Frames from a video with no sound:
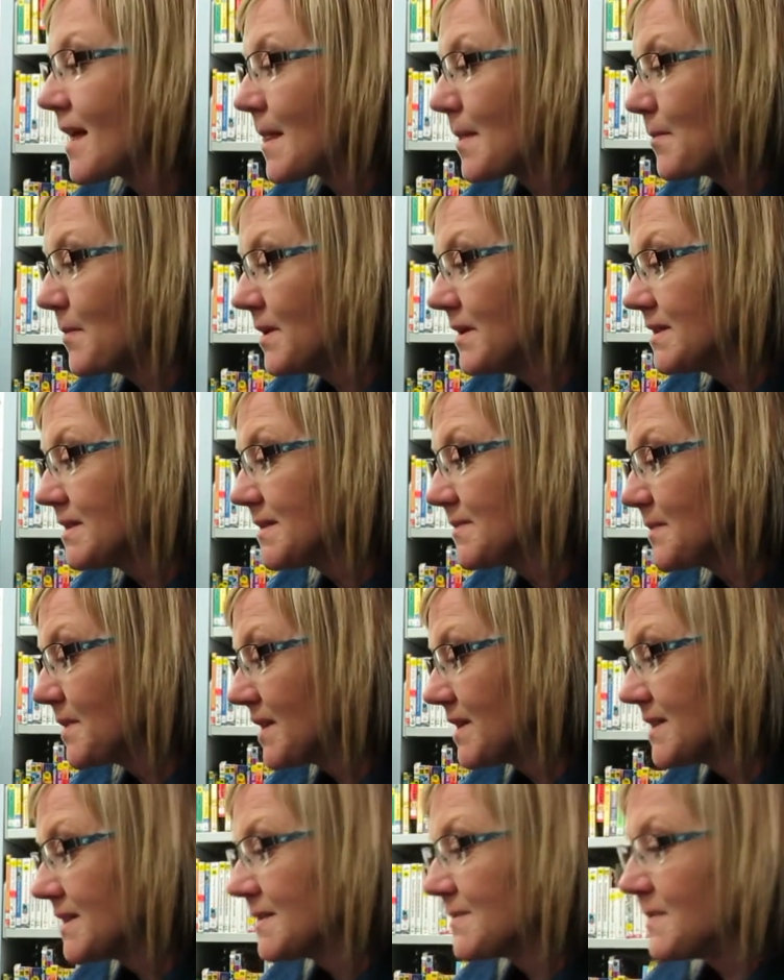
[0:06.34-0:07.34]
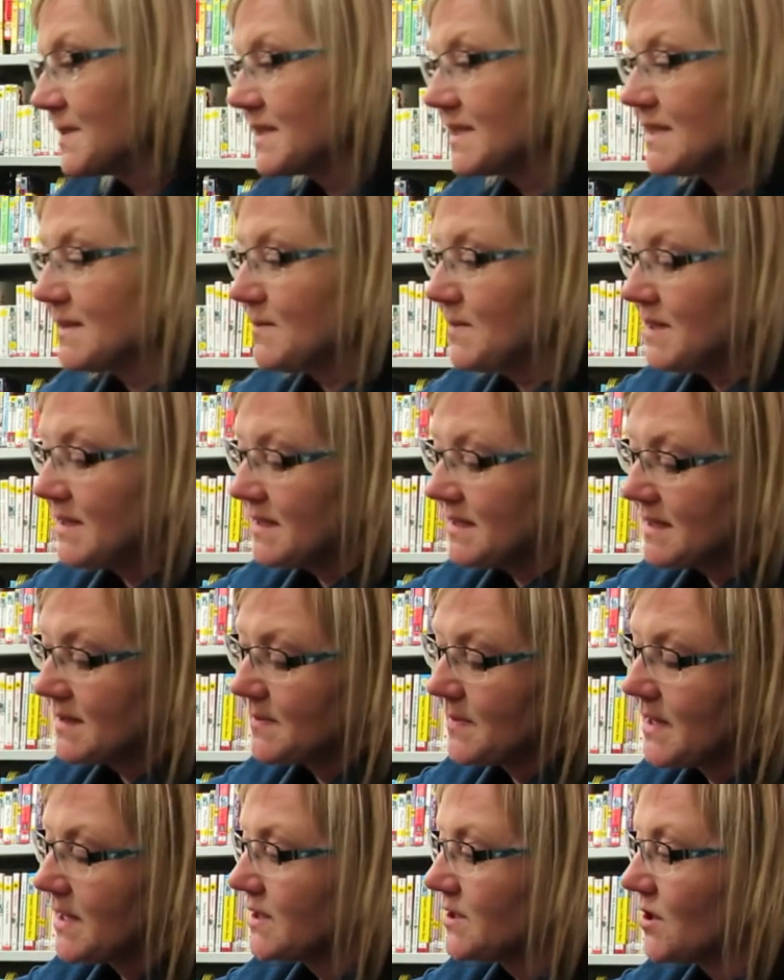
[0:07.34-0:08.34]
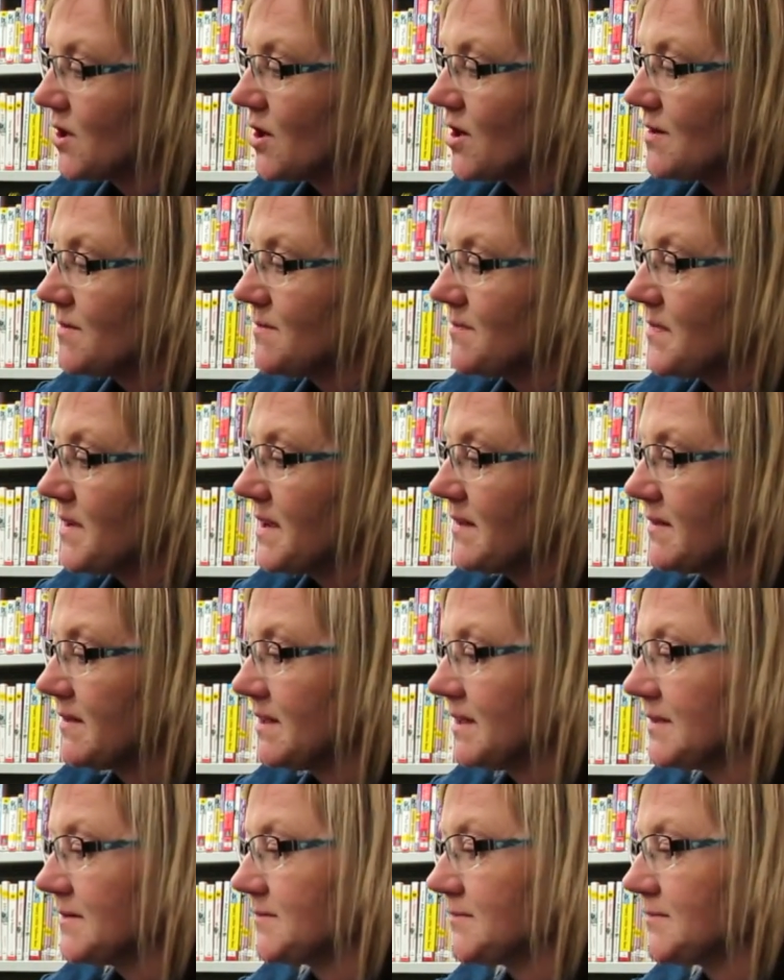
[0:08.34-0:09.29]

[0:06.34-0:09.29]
Buzz, Buzz, Busy Bees by Don Bentley.